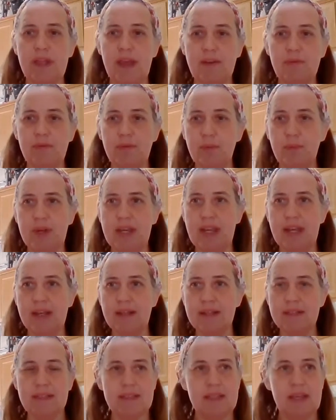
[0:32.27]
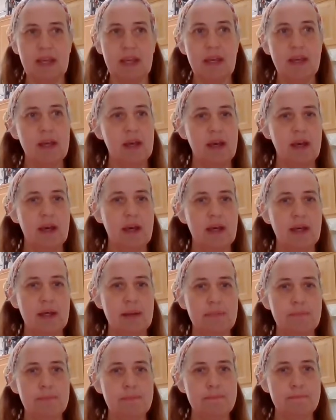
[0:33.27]
everyone else
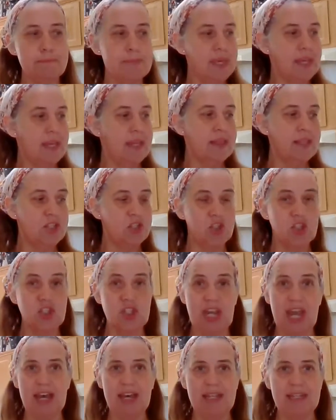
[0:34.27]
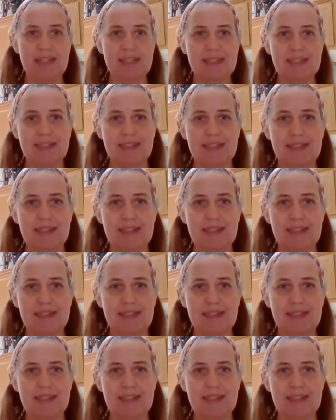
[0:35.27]
in this chat